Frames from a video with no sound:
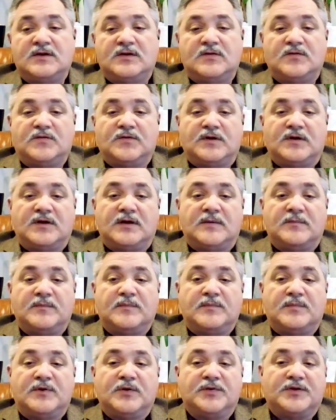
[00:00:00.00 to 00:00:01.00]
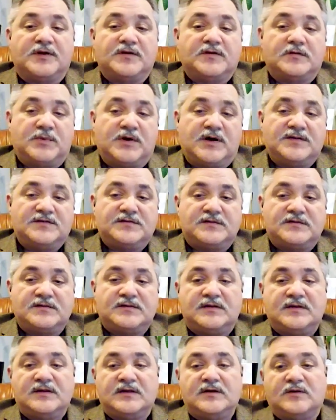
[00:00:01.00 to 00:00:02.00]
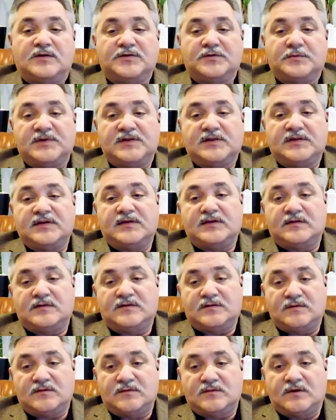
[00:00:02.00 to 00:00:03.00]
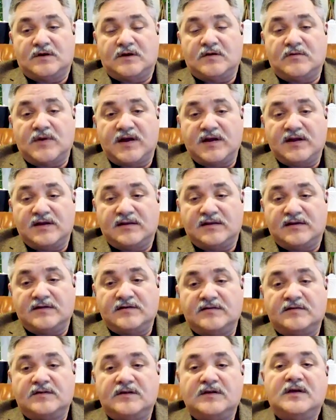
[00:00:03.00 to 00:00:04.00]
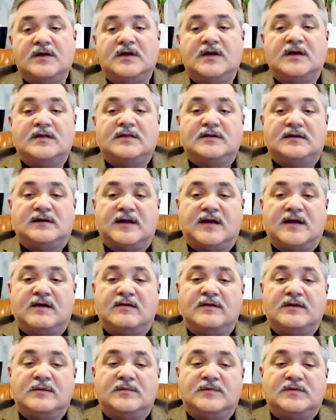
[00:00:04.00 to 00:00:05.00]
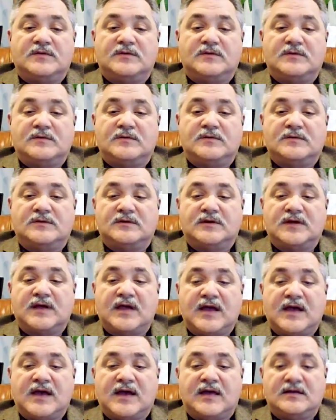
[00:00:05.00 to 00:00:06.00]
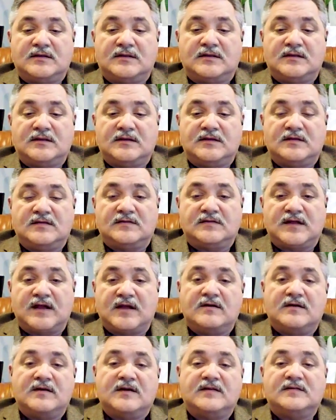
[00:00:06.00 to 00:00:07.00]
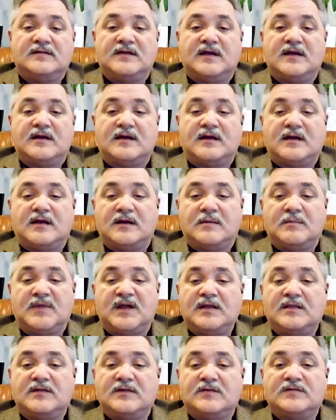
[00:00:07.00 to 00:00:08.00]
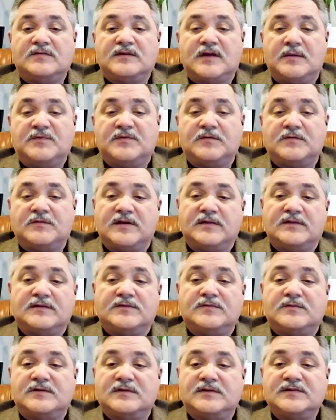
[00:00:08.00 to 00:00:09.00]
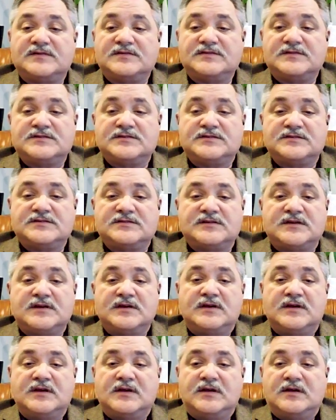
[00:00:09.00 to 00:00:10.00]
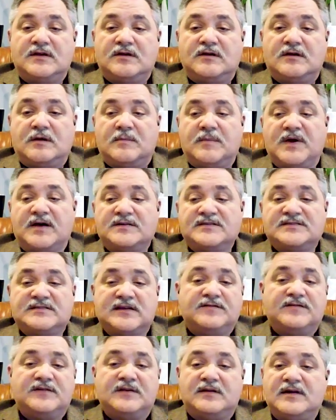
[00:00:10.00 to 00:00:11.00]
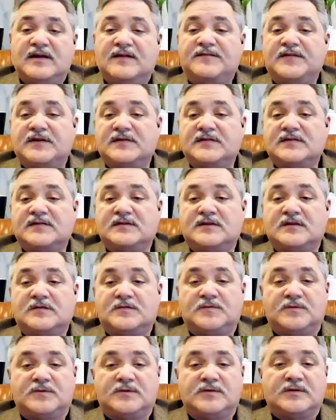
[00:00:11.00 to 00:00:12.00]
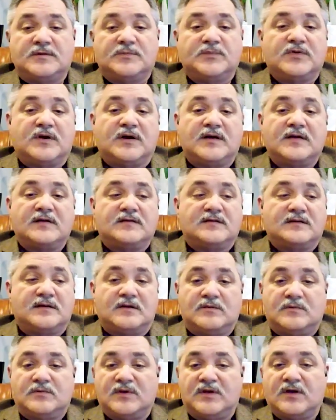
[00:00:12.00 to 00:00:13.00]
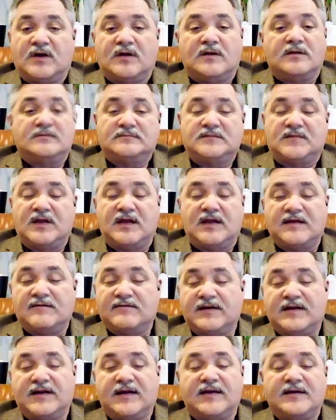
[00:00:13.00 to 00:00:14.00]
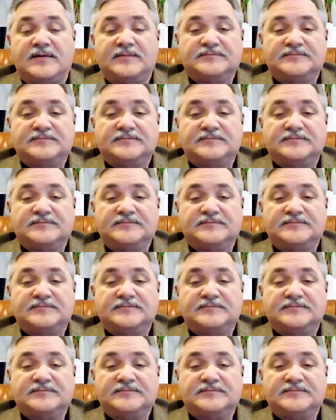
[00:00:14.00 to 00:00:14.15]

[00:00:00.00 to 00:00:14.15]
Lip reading: from both our sponsors and then ultimately into our regulators that allow them to look at the standardized data and make those types of regulatory decisions, about safety and efficacy for the products that we all take every day.